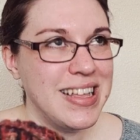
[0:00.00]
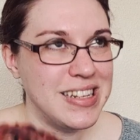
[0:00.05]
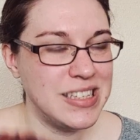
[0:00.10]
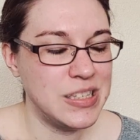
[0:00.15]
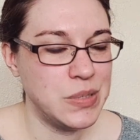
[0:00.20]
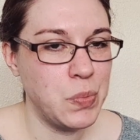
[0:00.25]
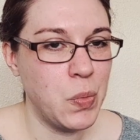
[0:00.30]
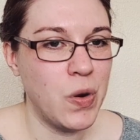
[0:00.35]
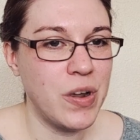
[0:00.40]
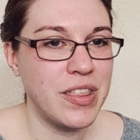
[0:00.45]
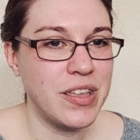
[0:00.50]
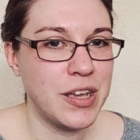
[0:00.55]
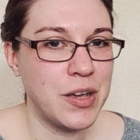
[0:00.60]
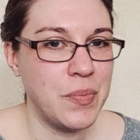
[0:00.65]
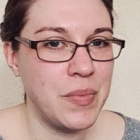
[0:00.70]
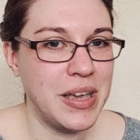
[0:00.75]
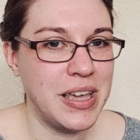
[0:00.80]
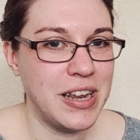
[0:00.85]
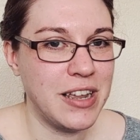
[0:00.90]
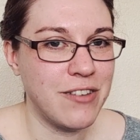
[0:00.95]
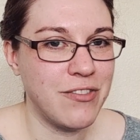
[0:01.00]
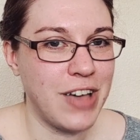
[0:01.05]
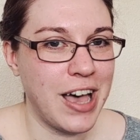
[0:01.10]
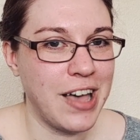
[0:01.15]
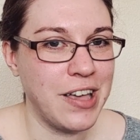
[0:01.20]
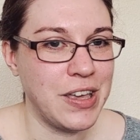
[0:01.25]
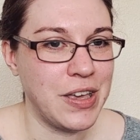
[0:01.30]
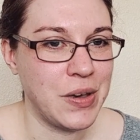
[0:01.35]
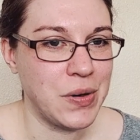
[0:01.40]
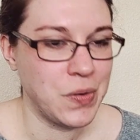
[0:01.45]
it's more the comedic
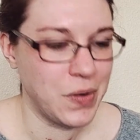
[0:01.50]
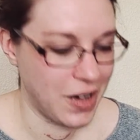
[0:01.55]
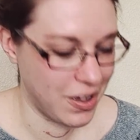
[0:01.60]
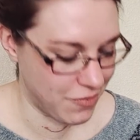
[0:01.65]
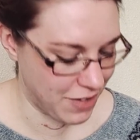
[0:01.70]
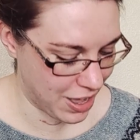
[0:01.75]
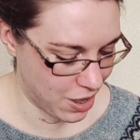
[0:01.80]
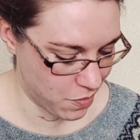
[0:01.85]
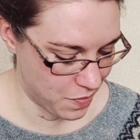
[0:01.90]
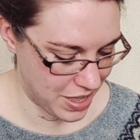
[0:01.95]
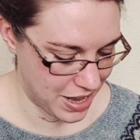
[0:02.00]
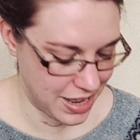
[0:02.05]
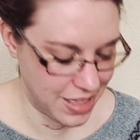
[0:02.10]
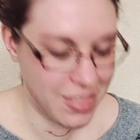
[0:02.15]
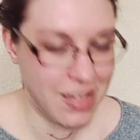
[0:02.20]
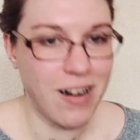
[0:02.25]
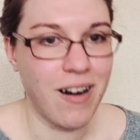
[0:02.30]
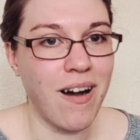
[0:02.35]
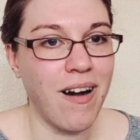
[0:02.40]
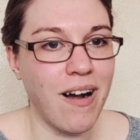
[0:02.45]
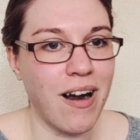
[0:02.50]
value of how many there